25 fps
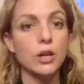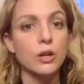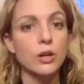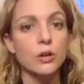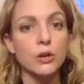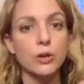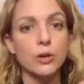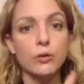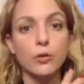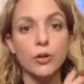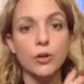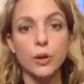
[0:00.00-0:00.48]

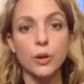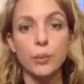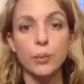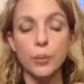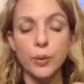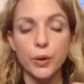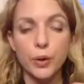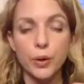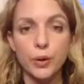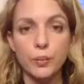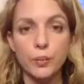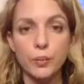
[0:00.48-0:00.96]
your real
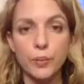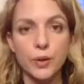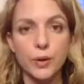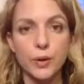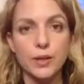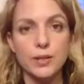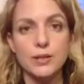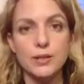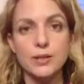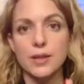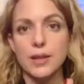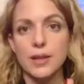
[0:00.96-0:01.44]

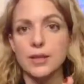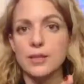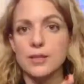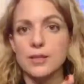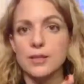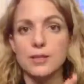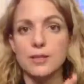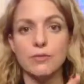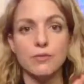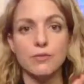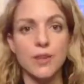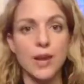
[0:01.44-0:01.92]
purpose,
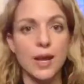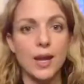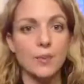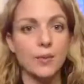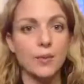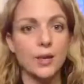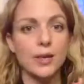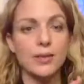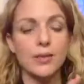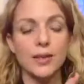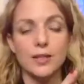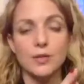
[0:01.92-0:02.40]
that's
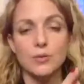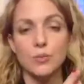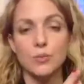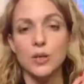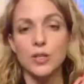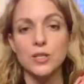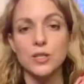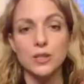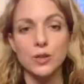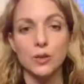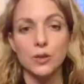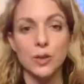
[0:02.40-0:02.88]
family, that's
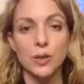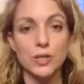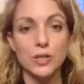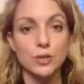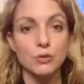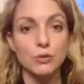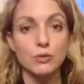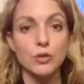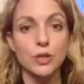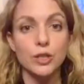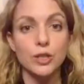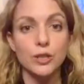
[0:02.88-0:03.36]
what's going
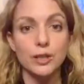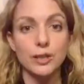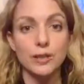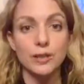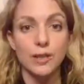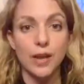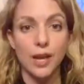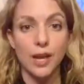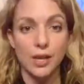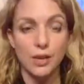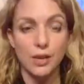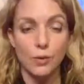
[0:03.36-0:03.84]
to really
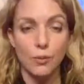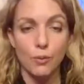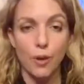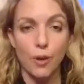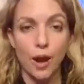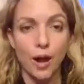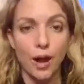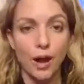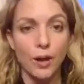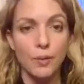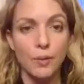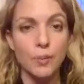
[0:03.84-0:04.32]
light you
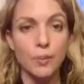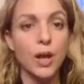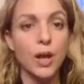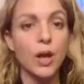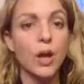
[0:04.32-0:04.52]
up.